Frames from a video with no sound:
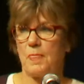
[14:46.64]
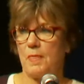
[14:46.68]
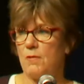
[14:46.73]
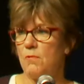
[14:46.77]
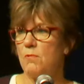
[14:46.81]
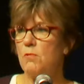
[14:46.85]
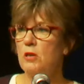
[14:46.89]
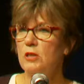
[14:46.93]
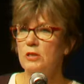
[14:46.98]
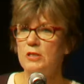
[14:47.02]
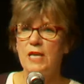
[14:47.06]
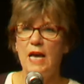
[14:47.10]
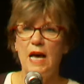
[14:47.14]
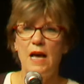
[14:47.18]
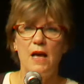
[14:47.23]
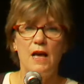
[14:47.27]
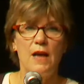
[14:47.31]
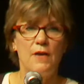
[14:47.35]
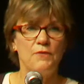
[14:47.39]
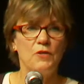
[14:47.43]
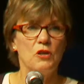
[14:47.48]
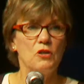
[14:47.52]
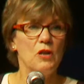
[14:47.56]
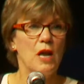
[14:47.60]
We'll tell,
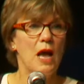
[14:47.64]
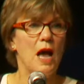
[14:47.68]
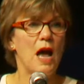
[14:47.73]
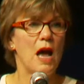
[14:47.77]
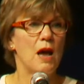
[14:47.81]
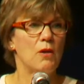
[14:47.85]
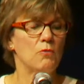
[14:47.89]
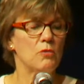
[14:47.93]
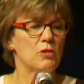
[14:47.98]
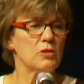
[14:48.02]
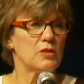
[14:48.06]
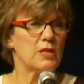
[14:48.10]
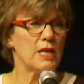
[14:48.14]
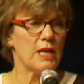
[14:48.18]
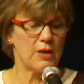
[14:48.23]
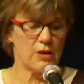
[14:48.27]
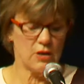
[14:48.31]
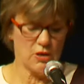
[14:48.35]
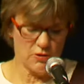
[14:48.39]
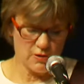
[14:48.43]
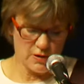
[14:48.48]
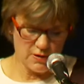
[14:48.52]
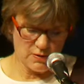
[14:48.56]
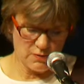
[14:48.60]
if you're not, we'll tell
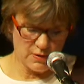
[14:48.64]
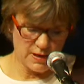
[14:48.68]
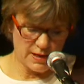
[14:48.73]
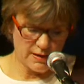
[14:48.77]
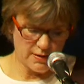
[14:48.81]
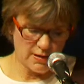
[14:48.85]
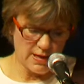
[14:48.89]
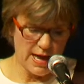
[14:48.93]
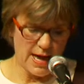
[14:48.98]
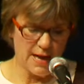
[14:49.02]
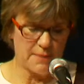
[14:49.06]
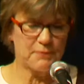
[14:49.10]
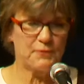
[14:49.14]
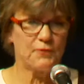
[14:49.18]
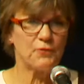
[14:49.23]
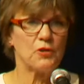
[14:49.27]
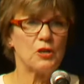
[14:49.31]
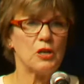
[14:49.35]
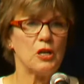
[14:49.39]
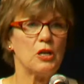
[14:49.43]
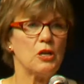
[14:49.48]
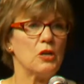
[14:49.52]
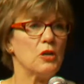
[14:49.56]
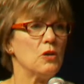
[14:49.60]
you that we clap for
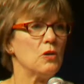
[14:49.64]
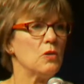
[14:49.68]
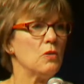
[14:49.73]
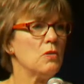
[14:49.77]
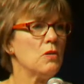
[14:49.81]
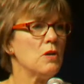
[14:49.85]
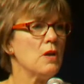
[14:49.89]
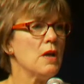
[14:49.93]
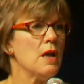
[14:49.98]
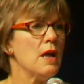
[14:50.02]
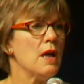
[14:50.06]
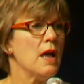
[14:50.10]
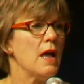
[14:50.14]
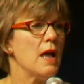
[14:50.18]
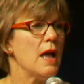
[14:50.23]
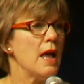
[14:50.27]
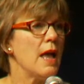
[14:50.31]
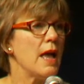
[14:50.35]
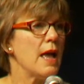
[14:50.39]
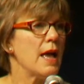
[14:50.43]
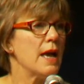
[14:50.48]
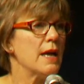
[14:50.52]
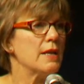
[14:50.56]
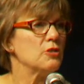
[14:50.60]
you.
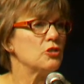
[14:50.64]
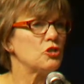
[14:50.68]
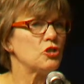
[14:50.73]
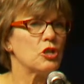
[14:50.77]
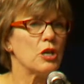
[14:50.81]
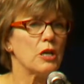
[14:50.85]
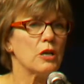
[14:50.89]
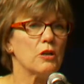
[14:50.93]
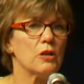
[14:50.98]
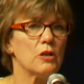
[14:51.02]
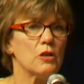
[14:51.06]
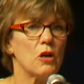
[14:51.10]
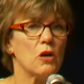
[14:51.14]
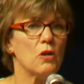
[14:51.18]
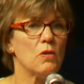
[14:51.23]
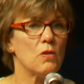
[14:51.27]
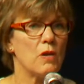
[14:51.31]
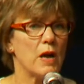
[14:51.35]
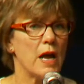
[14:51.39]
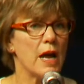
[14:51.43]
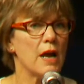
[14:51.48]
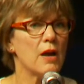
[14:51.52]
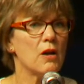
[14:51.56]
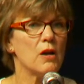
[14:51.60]
And Sharon
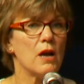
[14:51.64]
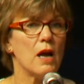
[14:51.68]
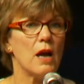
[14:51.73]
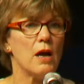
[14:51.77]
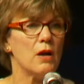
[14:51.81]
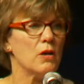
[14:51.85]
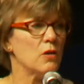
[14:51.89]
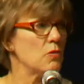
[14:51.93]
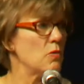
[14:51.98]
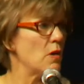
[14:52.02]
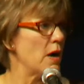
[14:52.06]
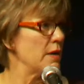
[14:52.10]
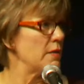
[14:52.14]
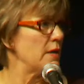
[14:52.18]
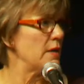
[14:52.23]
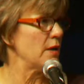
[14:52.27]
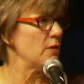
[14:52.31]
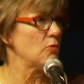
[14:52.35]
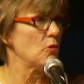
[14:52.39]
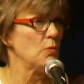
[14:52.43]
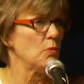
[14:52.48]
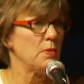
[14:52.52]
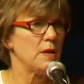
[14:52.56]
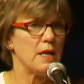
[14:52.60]
O'Hara, who I
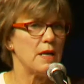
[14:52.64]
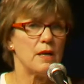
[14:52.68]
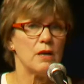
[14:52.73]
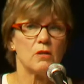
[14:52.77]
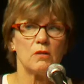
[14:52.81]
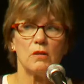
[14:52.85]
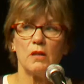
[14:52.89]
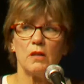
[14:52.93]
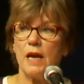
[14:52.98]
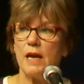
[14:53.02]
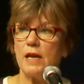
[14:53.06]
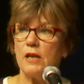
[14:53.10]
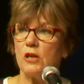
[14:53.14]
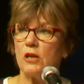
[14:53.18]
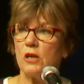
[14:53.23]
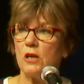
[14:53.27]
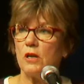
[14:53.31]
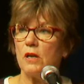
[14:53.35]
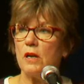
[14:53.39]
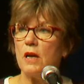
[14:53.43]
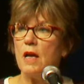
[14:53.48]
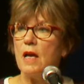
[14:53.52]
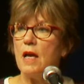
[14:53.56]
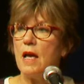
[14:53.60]
think will be here
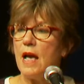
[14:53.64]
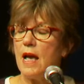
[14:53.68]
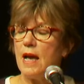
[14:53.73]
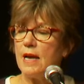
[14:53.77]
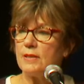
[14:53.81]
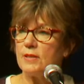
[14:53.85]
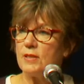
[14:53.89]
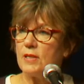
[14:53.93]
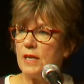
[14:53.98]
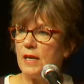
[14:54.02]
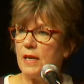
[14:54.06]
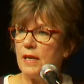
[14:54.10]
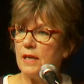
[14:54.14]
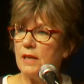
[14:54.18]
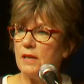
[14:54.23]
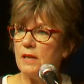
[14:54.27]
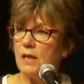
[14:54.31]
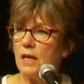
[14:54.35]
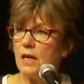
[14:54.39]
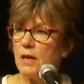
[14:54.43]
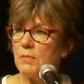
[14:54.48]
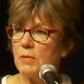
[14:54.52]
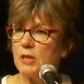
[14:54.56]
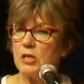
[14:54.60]
later, as the
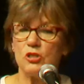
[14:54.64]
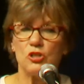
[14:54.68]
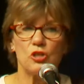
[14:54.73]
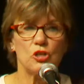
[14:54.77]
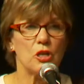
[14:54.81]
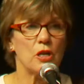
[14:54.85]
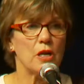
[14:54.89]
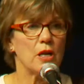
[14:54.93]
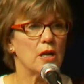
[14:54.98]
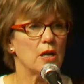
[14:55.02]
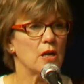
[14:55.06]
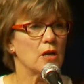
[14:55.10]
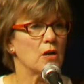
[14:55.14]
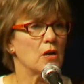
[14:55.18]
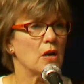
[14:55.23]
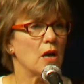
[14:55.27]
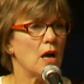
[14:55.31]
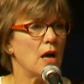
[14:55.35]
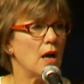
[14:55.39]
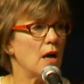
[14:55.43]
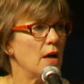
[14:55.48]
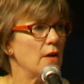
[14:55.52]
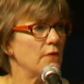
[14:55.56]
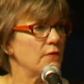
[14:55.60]
incoming
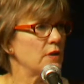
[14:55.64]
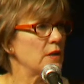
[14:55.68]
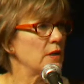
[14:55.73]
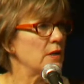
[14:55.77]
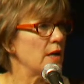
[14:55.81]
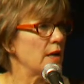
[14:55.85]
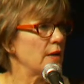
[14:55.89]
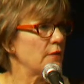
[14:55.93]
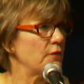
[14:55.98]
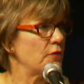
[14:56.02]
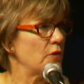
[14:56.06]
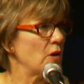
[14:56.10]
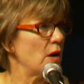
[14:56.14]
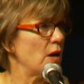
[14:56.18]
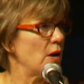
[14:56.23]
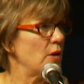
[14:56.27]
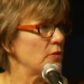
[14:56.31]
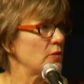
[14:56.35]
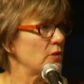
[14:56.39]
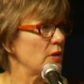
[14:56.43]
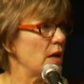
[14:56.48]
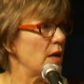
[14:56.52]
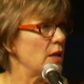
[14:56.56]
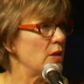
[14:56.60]
chair of Connect for
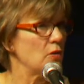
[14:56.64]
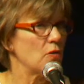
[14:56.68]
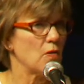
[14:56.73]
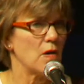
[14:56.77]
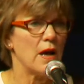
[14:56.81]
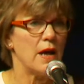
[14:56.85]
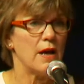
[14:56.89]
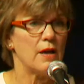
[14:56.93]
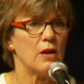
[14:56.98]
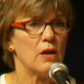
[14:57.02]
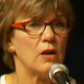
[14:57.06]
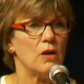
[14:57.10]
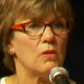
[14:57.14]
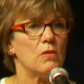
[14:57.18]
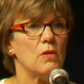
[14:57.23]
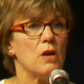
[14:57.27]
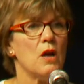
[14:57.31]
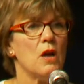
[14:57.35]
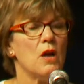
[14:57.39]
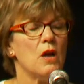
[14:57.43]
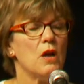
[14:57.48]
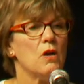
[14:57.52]
Health Colorado.